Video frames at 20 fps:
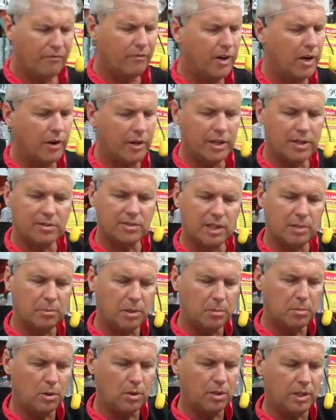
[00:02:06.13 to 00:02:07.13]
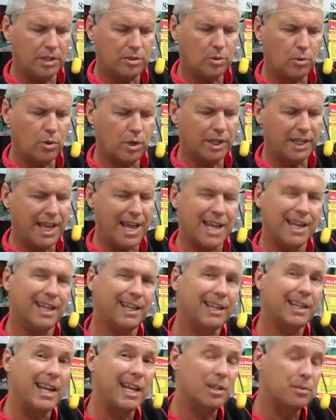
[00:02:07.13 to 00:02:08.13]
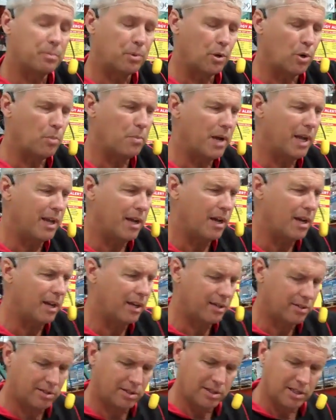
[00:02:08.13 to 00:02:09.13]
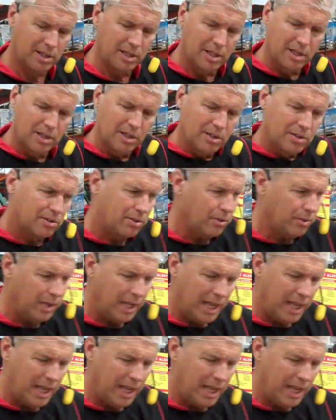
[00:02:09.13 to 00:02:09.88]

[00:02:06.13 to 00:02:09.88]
very assimilable, it's organic, it has probiotics. So